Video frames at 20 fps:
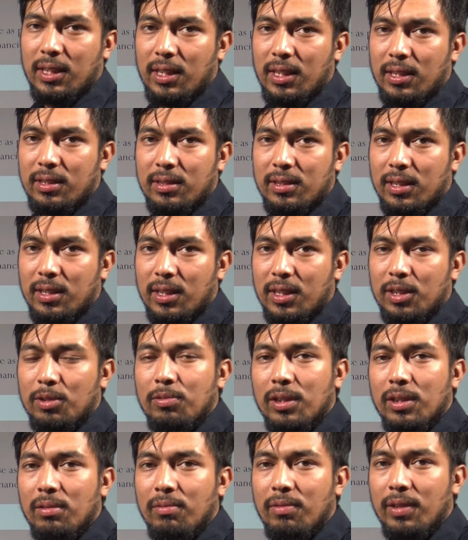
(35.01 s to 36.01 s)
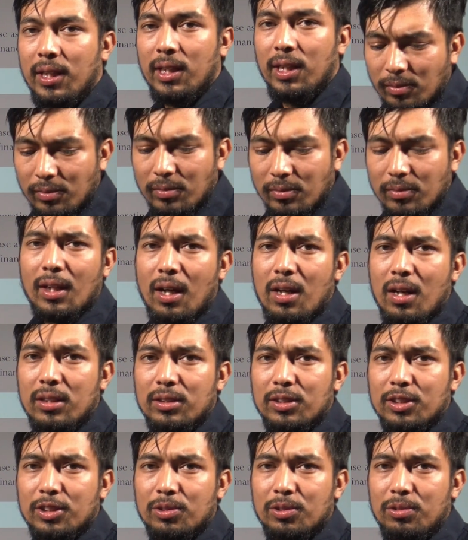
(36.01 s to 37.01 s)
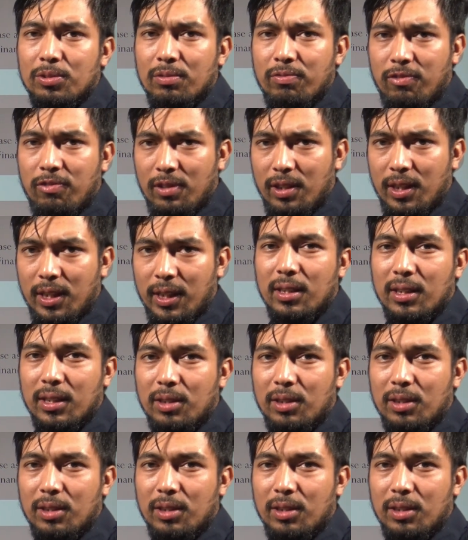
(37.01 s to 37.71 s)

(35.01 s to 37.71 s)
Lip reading: and you will be understood fully.